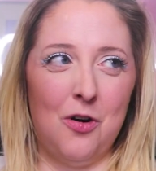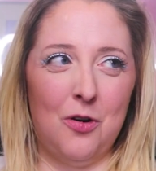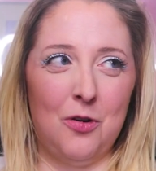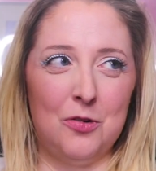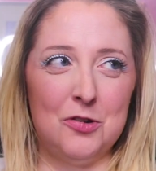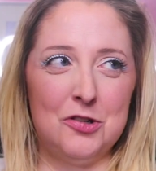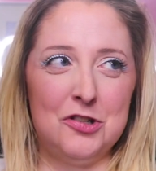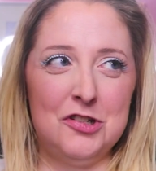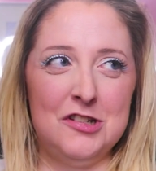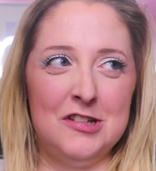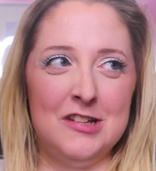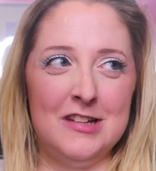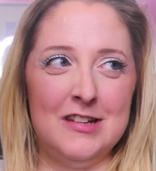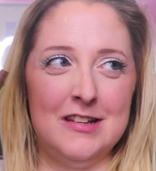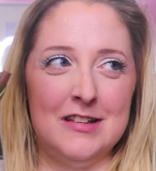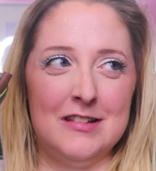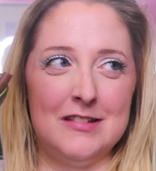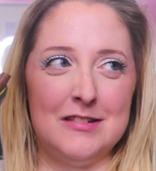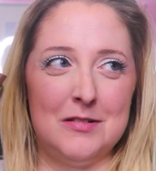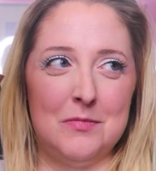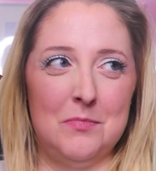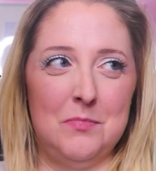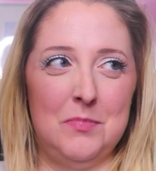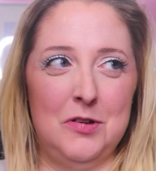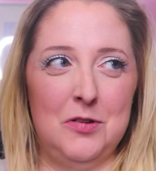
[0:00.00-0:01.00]
she is
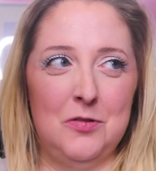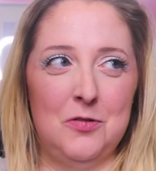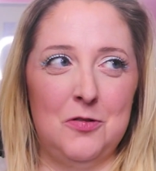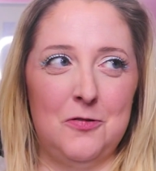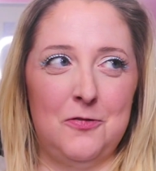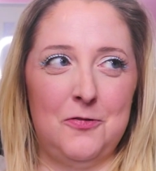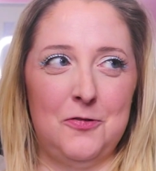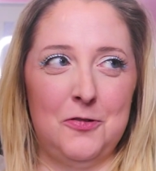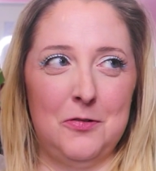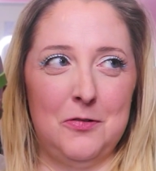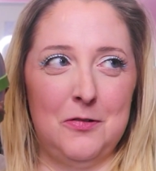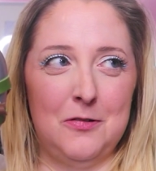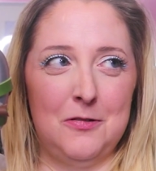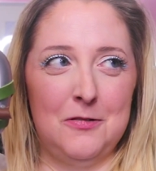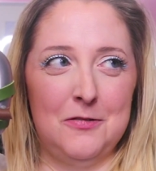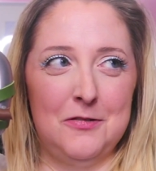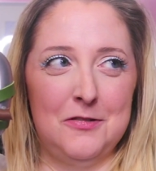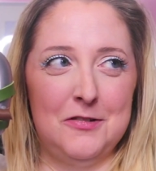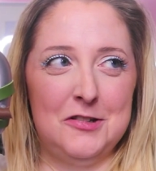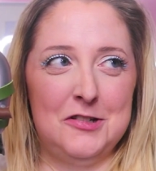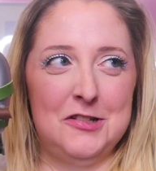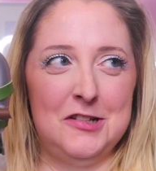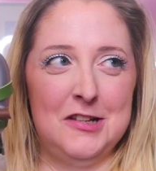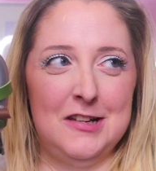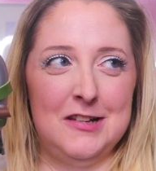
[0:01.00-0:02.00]
a beautiful
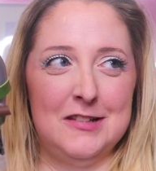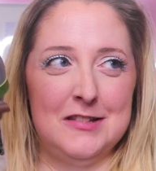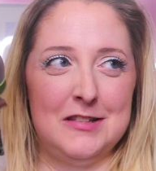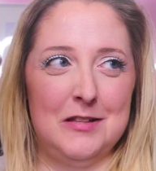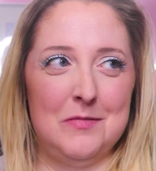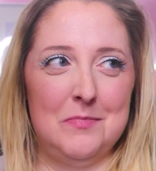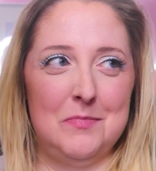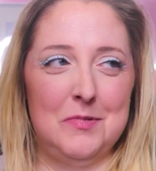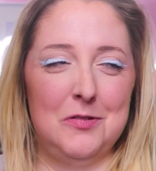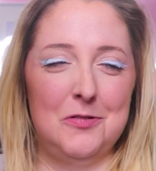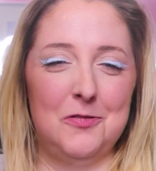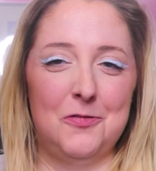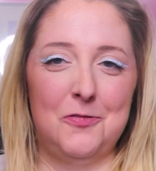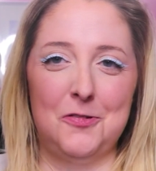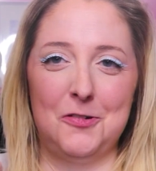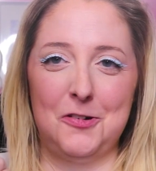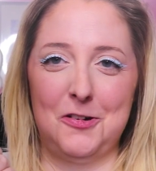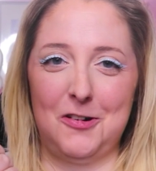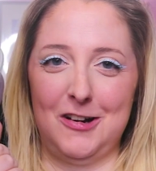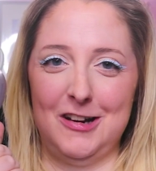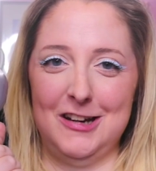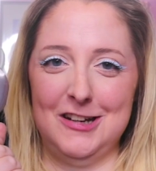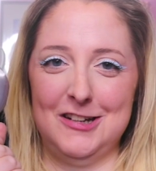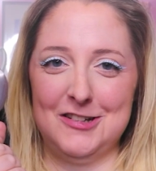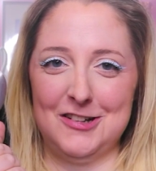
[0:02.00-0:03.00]

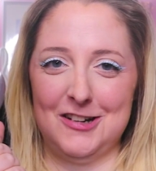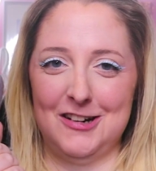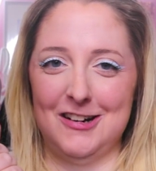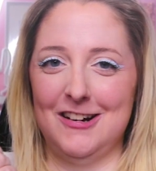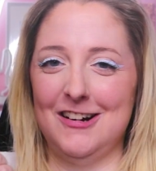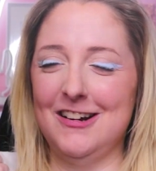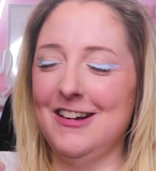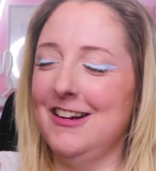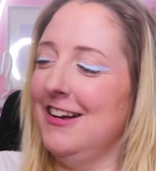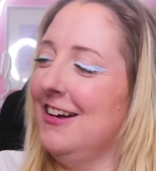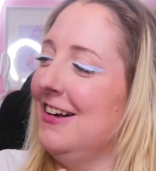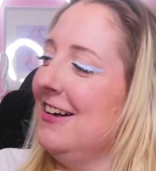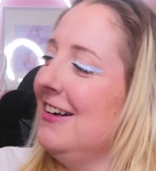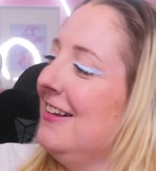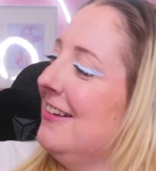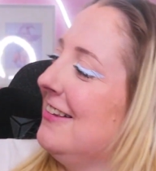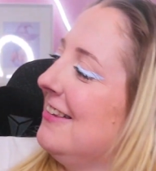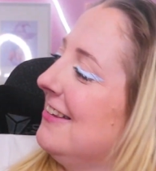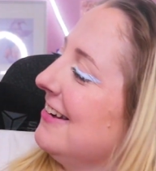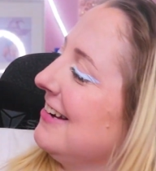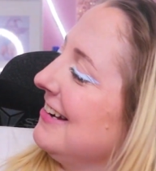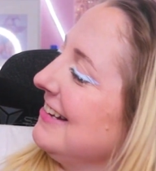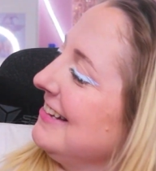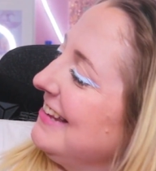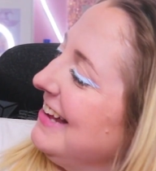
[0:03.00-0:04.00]
creature.
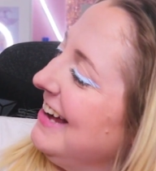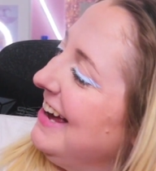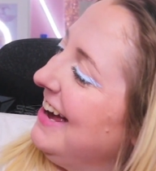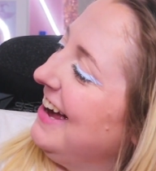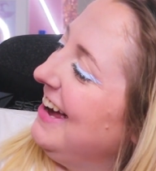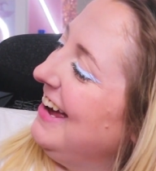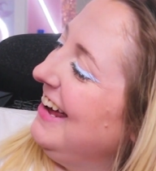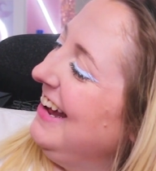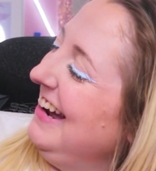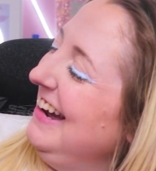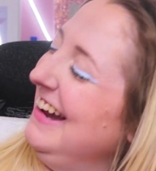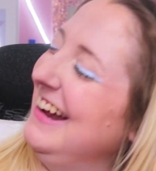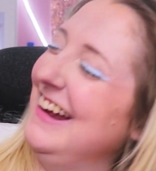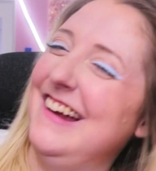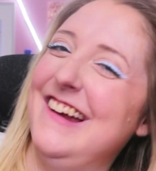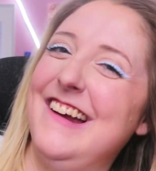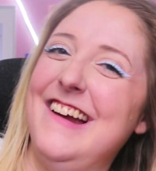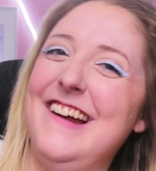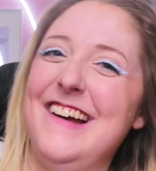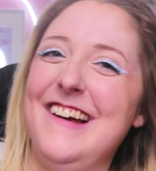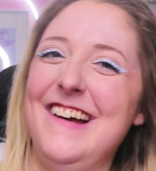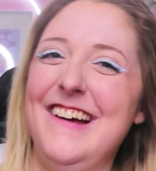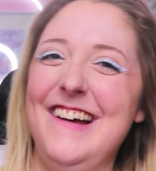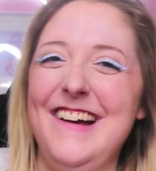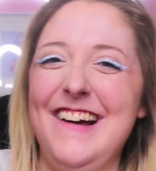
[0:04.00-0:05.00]
Look at that.
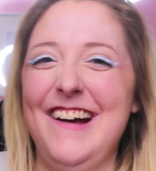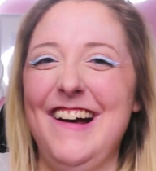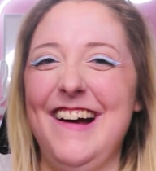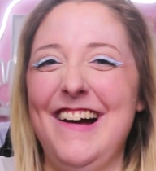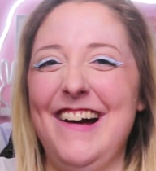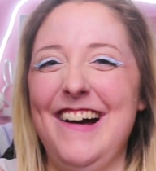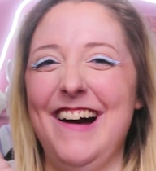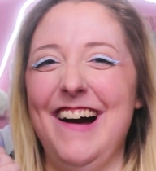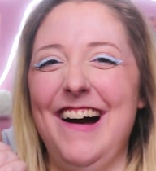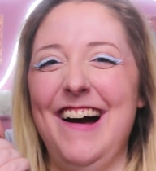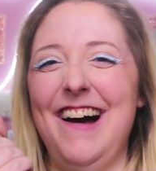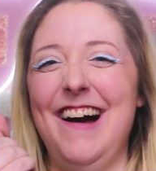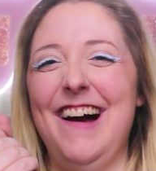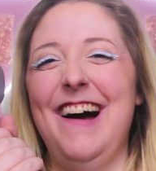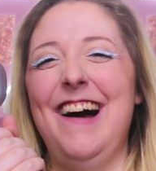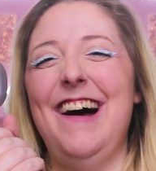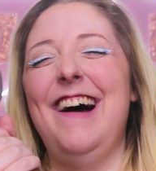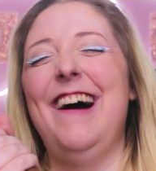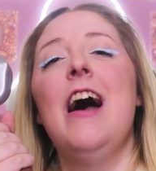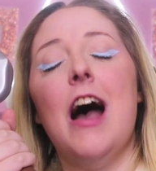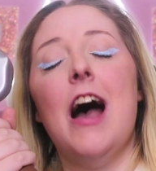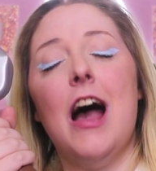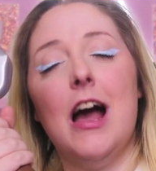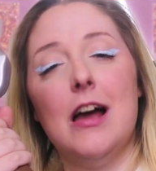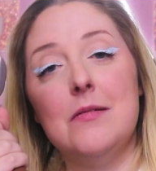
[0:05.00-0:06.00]

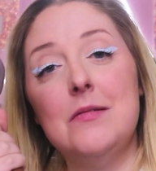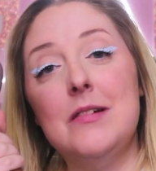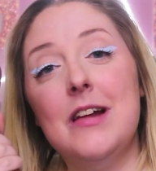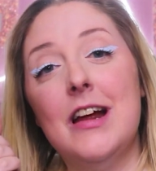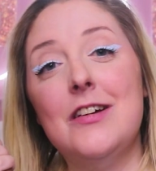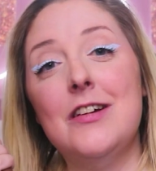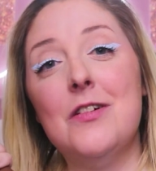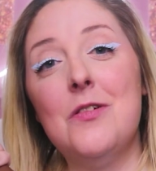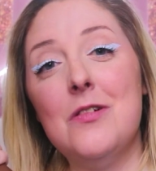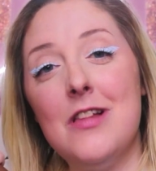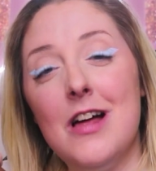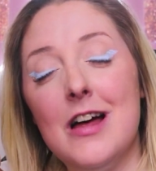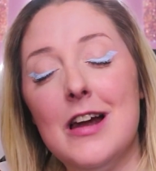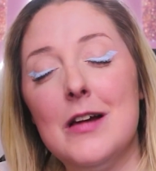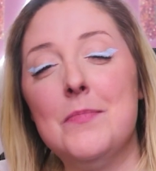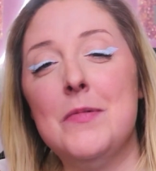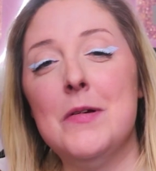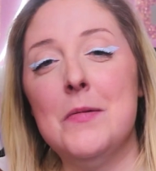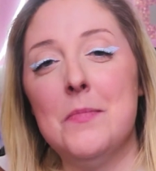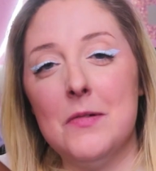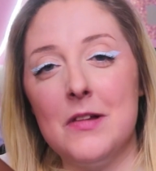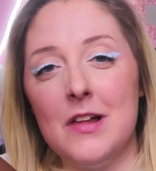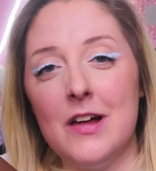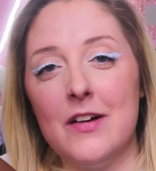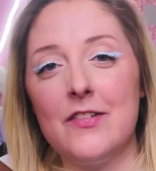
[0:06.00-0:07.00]
I mean, I know a lot of
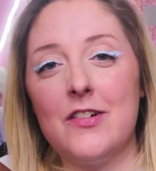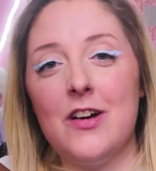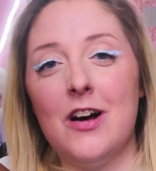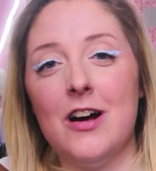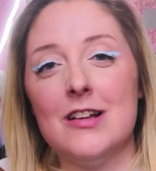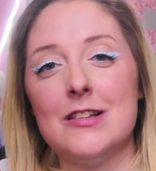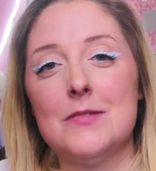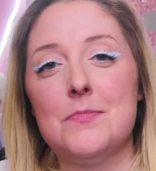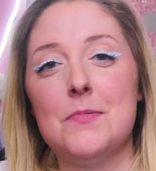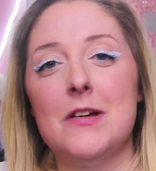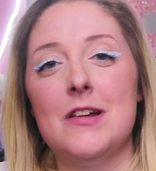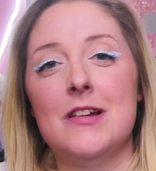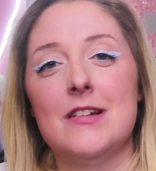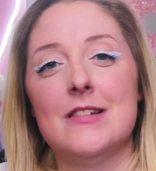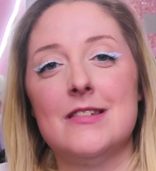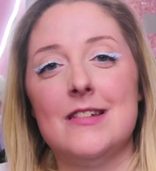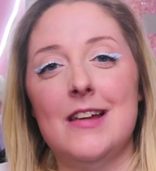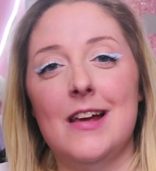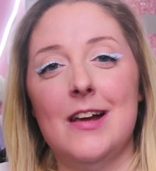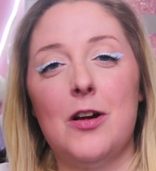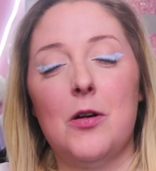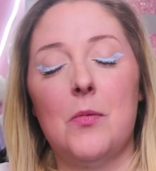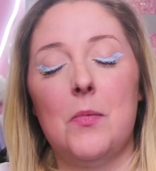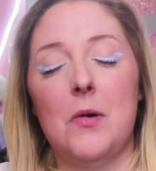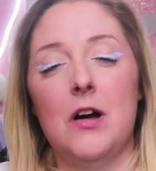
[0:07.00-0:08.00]
people have cosplayed as
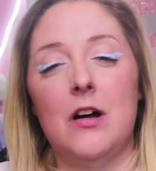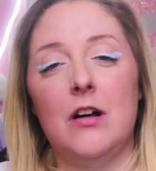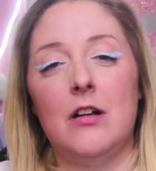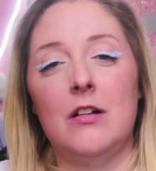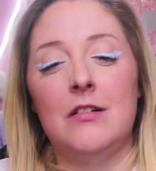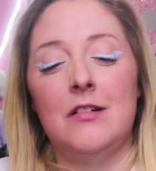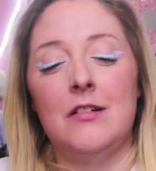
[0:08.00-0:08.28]
Tinkerbell,